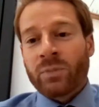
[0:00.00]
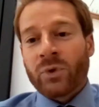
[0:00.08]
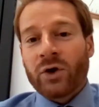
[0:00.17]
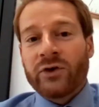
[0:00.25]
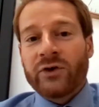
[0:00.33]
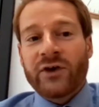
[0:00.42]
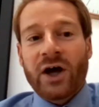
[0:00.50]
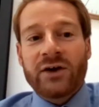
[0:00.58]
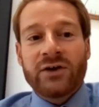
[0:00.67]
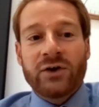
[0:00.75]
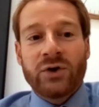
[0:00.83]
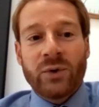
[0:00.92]
on
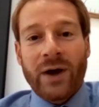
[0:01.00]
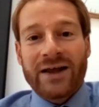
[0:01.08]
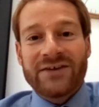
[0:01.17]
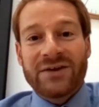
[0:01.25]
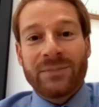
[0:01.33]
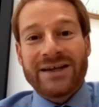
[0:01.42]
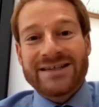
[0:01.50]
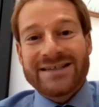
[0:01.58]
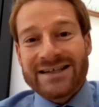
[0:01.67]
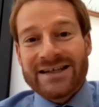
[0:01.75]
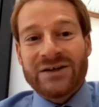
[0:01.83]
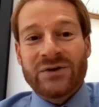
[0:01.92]
deciding who has the best
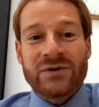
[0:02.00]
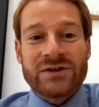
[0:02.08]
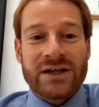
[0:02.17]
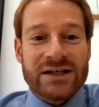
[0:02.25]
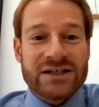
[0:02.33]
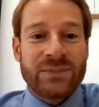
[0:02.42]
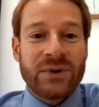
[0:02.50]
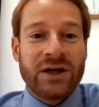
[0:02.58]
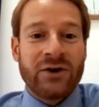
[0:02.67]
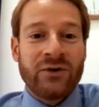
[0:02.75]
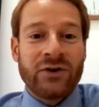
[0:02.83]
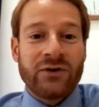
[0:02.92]
skills,
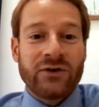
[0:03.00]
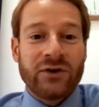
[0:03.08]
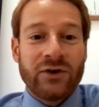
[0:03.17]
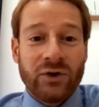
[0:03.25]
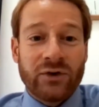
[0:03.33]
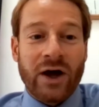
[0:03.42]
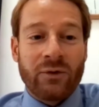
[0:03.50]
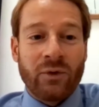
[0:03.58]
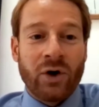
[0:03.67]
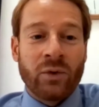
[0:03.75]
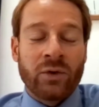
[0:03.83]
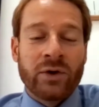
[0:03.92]
experience to do that
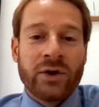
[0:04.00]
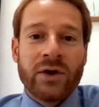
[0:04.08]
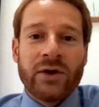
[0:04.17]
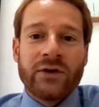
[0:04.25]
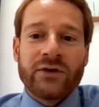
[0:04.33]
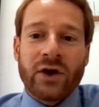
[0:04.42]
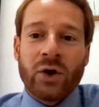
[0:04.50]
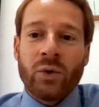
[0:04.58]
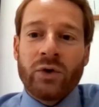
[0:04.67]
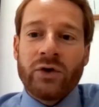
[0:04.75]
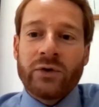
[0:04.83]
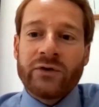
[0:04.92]
role.
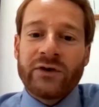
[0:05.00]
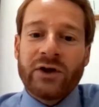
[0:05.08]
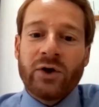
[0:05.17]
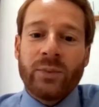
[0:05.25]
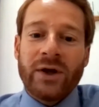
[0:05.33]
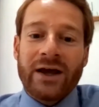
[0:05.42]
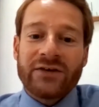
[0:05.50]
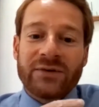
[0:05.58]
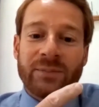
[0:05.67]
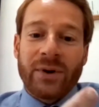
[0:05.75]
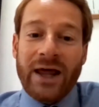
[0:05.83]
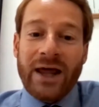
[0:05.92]
So you'll still be
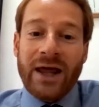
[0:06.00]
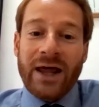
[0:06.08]
explaining